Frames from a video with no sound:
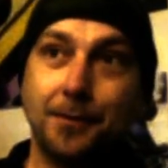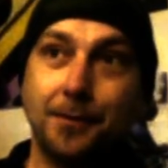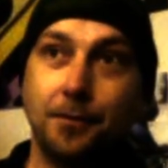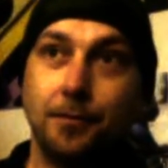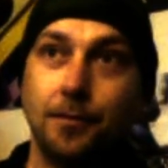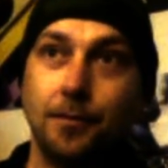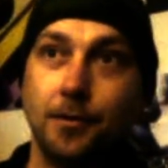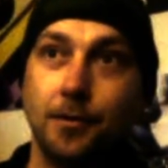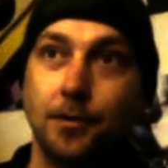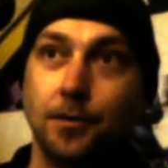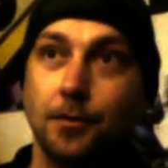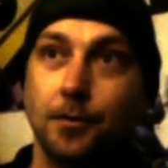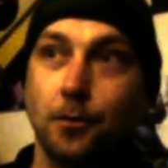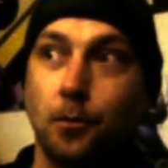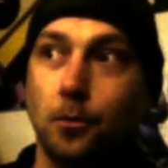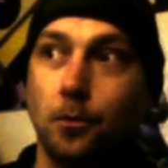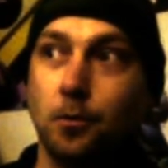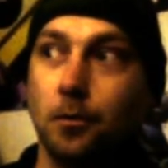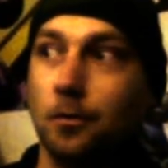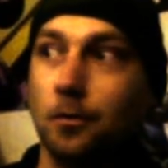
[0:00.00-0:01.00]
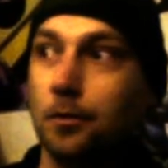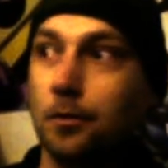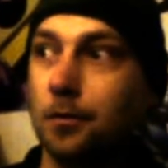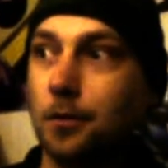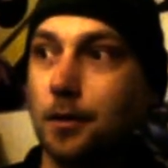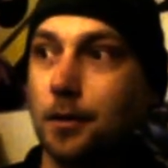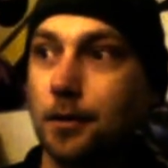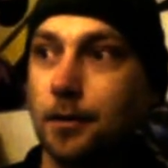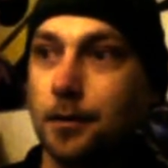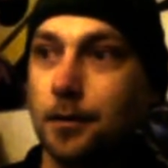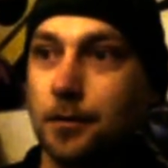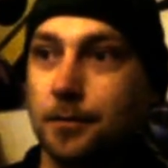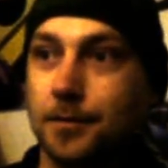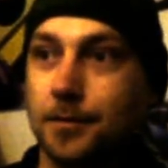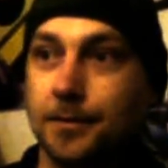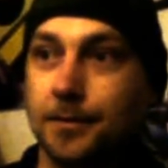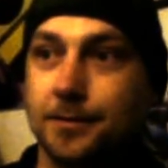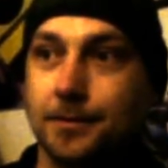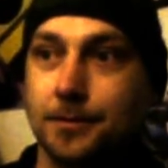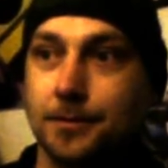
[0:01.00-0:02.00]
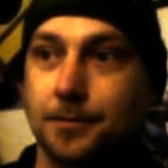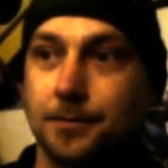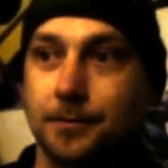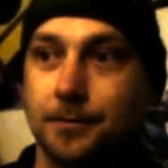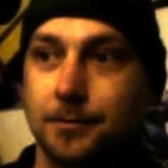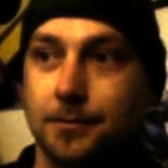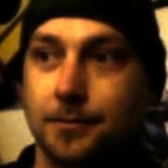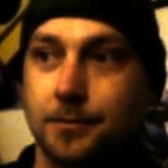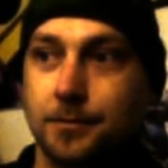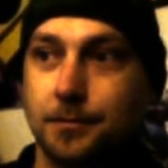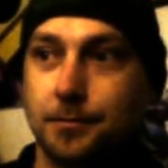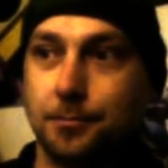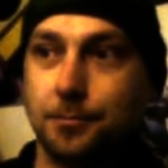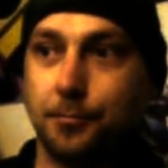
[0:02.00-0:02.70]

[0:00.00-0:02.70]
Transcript: Their whole existence is